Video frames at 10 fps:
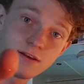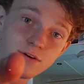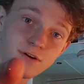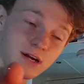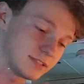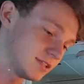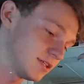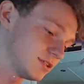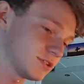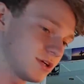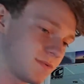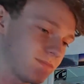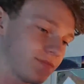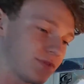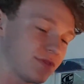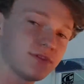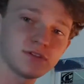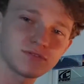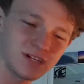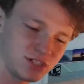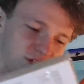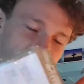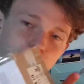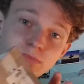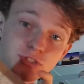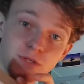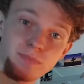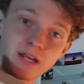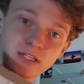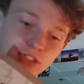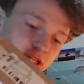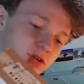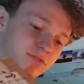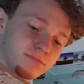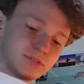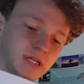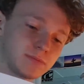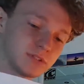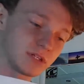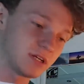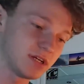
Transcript: Right, so this right here is a mystery package that I got from Samsung.